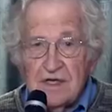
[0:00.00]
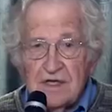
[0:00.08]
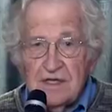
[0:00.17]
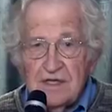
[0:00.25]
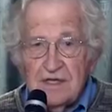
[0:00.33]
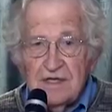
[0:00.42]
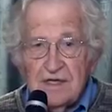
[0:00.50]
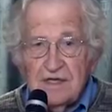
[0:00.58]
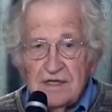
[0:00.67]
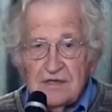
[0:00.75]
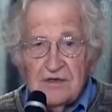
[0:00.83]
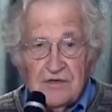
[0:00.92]
that.
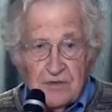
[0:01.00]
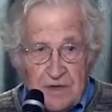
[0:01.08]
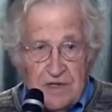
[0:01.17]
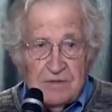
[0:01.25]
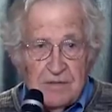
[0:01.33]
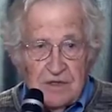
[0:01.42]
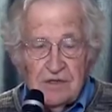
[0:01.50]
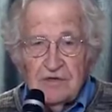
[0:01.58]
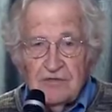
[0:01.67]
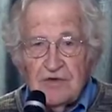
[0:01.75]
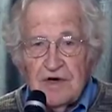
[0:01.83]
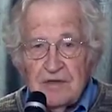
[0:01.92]
So if you read
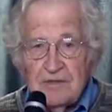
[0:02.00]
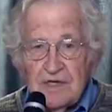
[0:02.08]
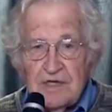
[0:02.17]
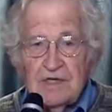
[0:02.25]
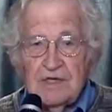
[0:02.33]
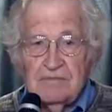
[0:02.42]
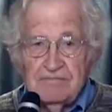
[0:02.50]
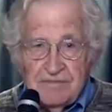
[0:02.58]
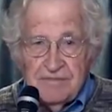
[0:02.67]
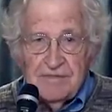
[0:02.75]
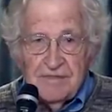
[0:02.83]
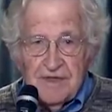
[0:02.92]
Milton Friedman and
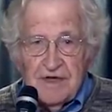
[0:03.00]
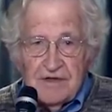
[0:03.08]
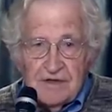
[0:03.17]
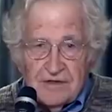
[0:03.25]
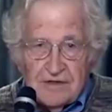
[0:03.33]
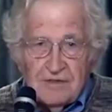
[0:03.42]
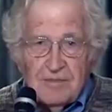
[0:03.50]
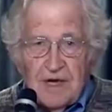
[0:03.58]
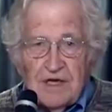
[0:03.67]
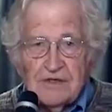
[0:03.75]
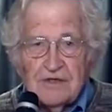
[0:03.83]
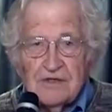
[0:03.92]
other
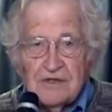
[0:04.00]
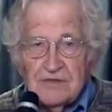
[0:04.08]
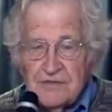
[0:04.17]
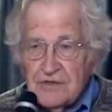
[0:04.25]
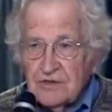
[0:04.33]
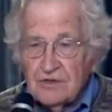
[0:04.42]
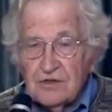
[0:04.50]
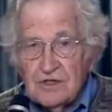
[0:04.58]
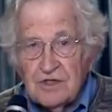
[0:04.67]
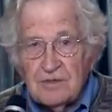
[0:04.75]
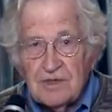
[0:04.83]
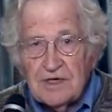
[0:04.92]
apostles of
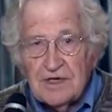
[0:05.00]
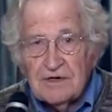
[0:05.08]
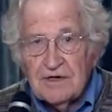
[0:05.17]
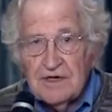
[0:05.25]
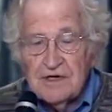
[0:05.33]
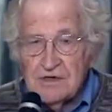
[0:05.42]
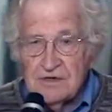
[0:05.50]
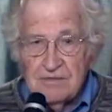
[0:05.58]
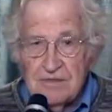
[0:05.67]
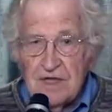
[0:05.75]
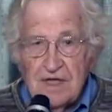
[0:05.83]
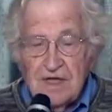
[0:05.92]
so-called
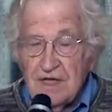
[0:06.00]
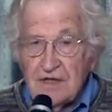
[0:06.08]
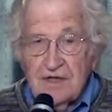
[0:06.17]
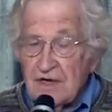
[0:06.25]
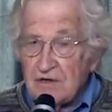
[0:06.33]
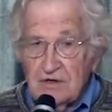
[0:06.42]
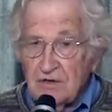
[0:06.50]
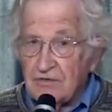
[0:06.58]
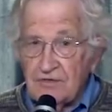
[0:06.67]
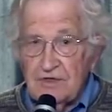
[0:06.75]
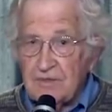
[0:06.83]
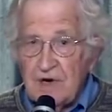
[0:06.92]
libertarianism, they don't
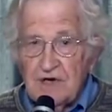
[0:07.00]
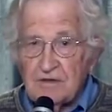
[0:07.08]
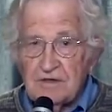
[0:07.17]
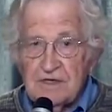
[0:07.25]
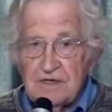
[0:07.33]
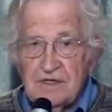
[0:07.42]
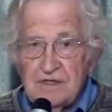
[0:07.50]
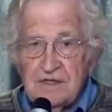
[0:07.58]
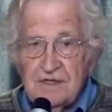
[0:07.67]
call for democracy.